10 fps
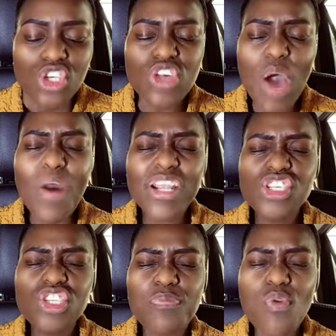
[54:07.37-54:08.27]
So I
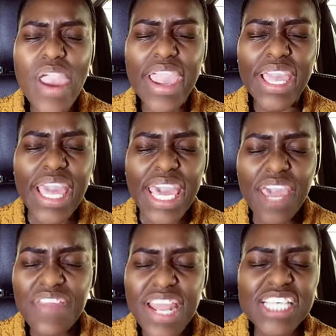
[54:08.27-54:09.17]
want us to pray
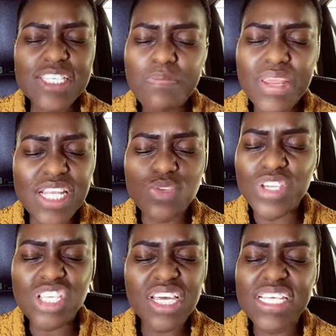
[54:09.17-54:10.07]
in the next
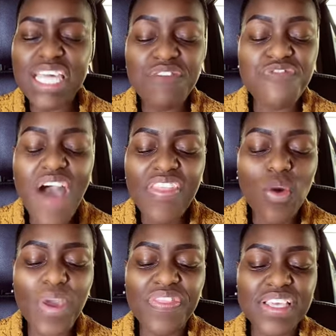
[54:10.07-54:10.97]
minute. We're just going to say,
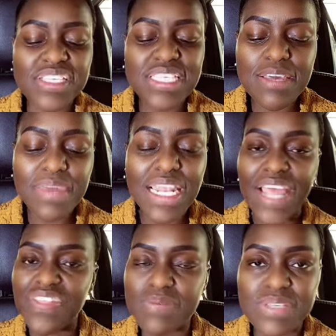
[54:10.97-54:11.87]
Father, when they see me,
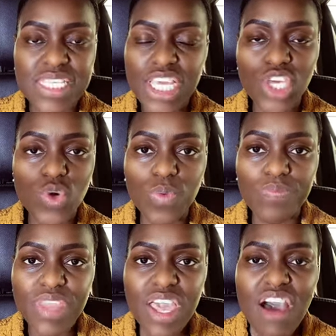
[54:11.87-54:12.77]
let them see you.